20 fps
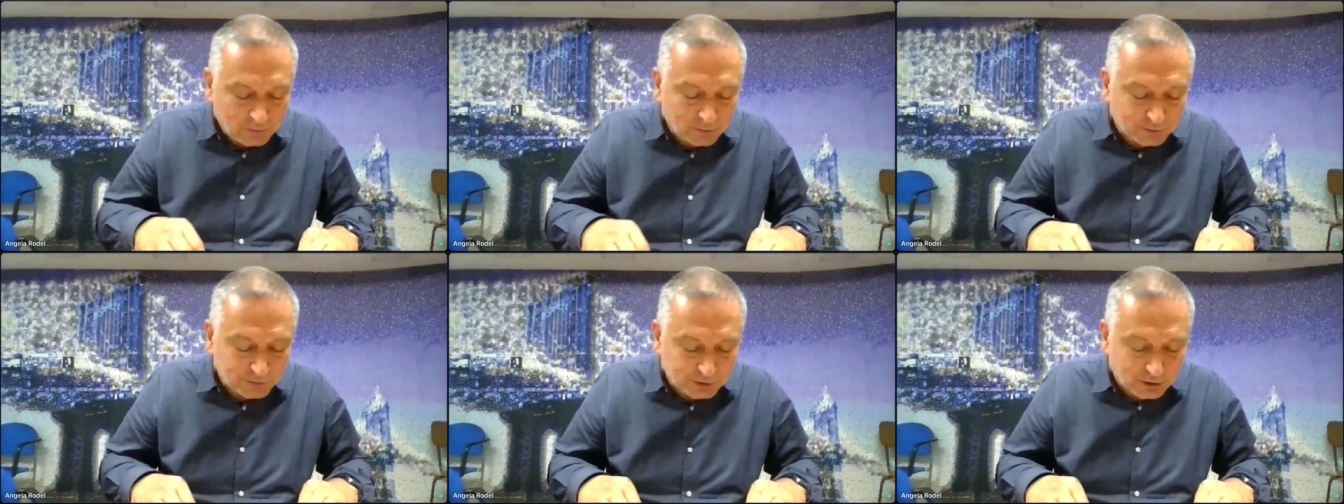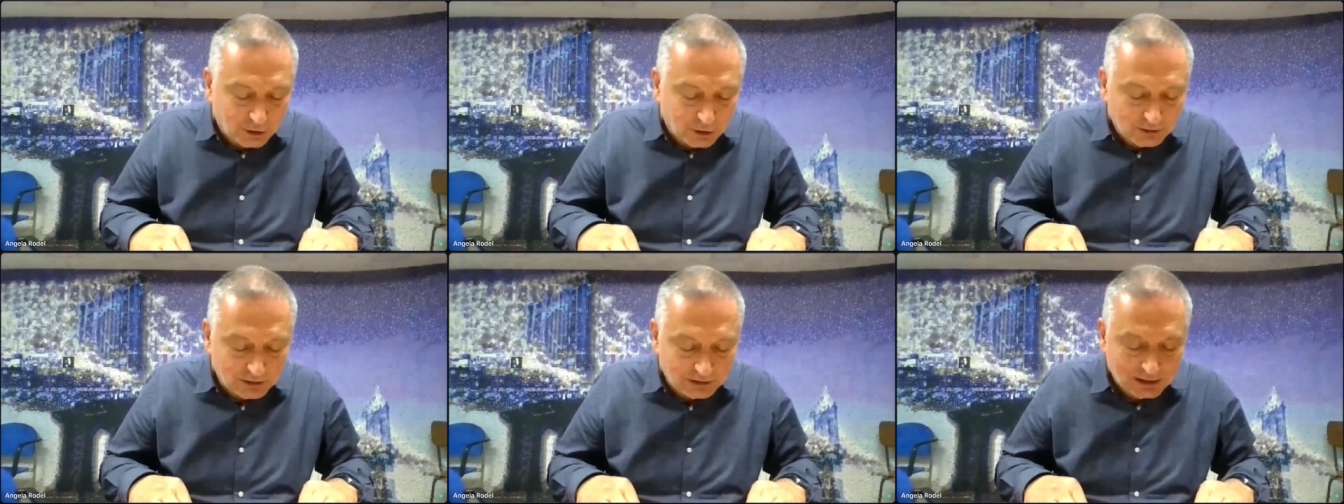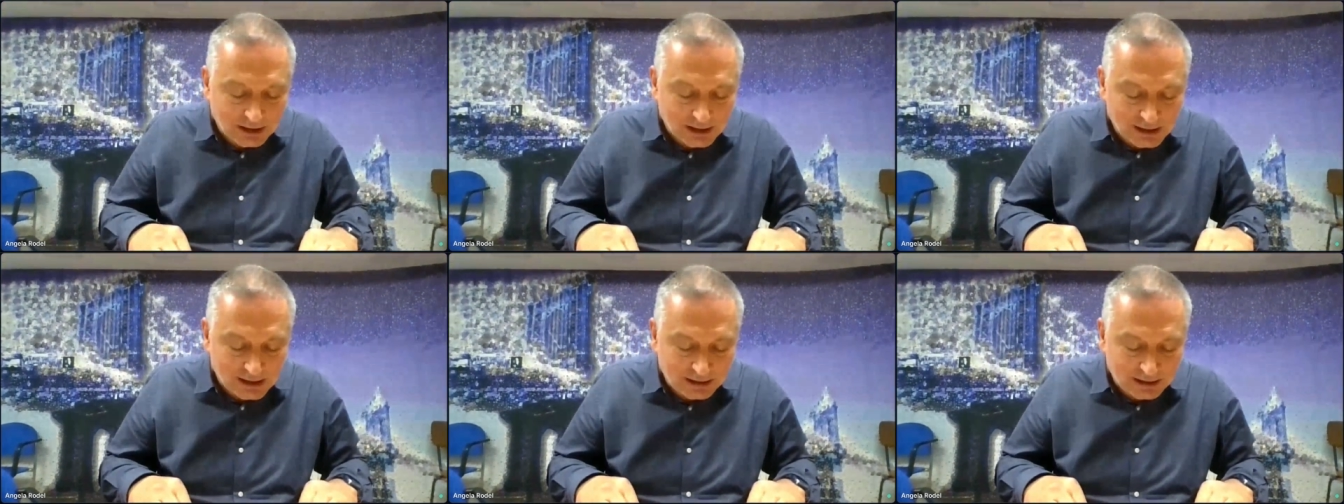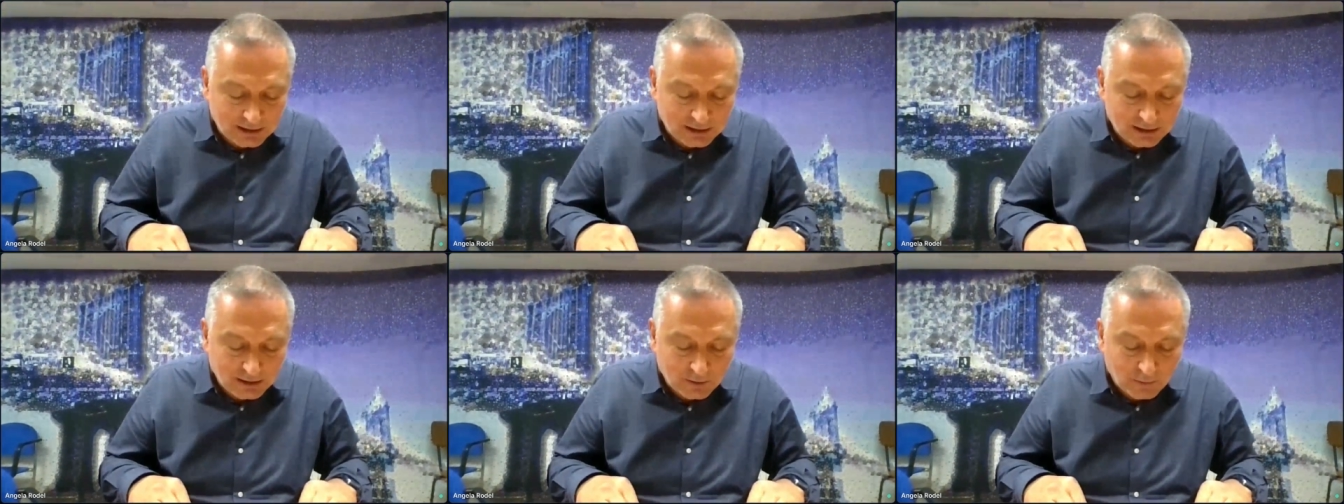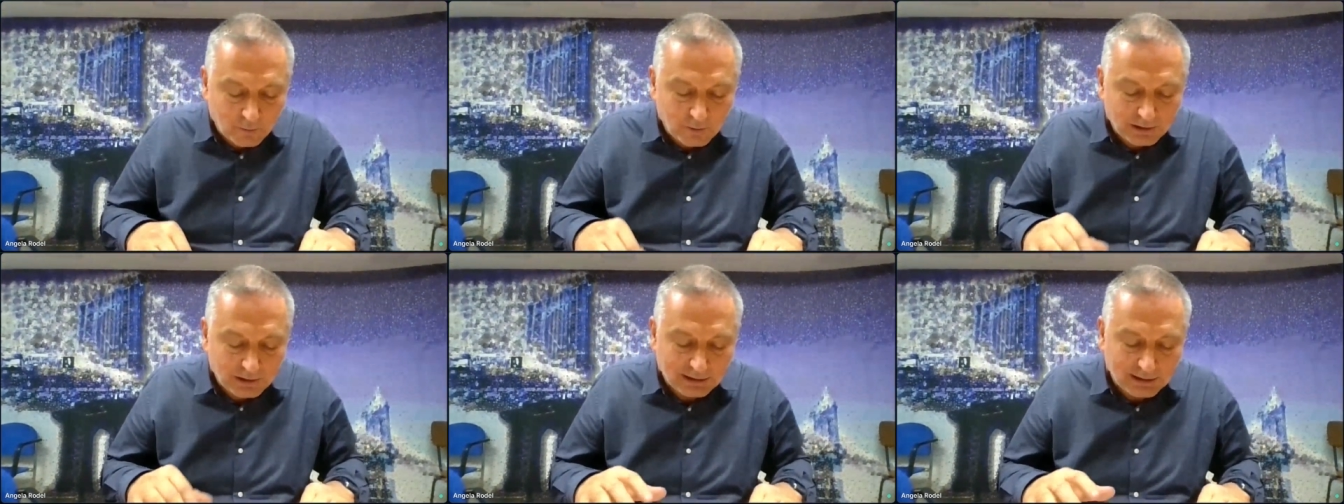Through storytelling,
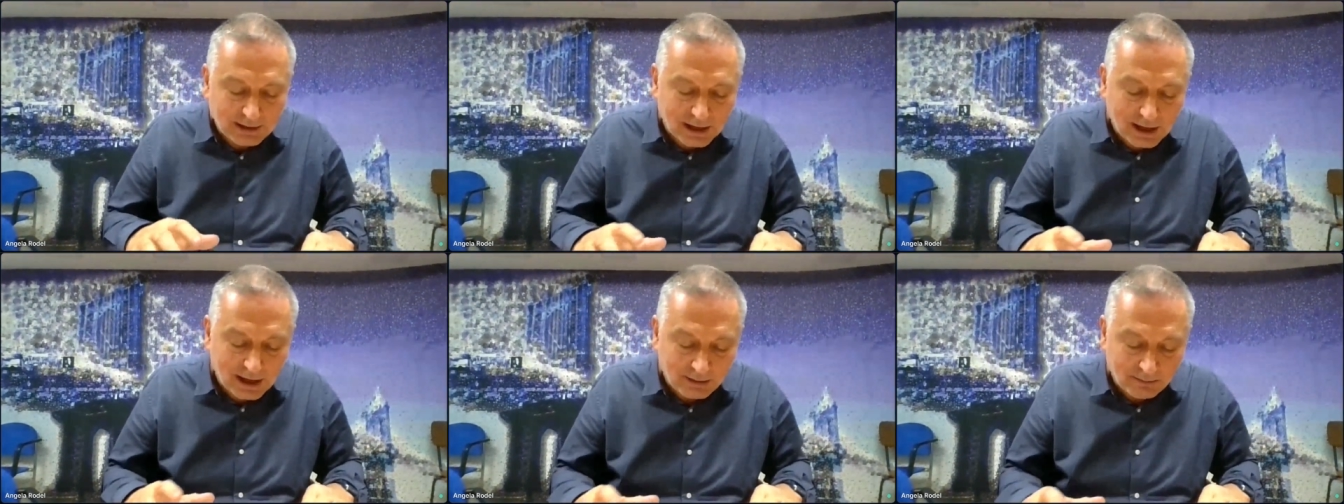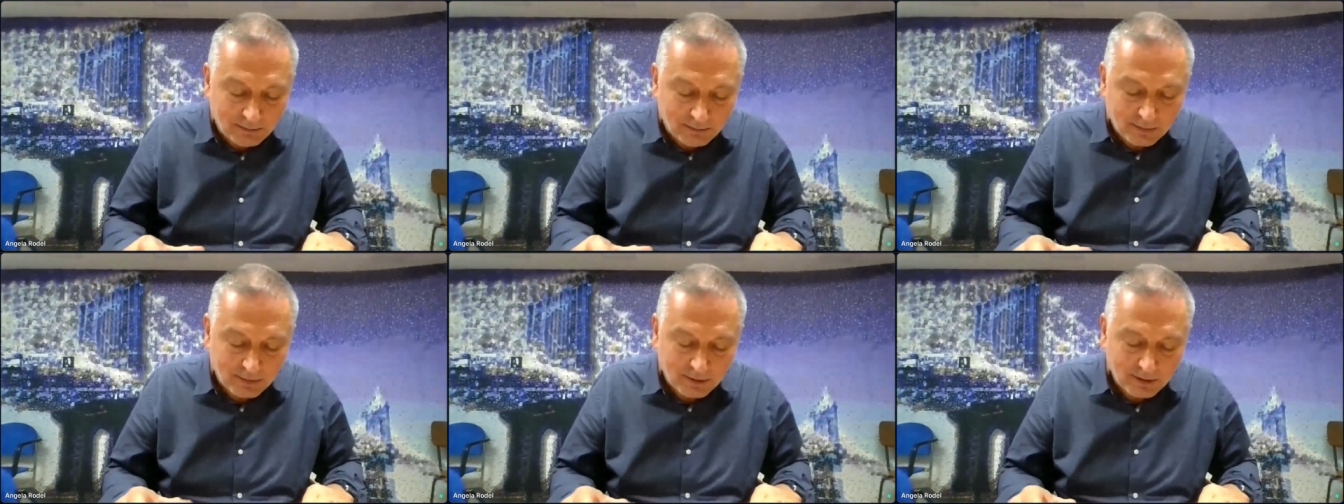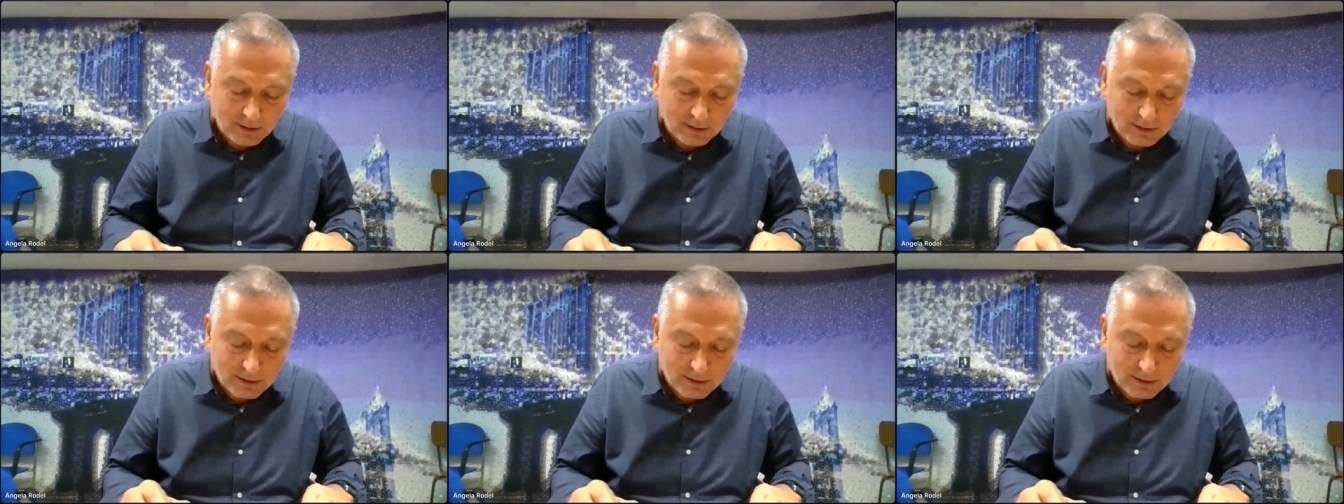we tame,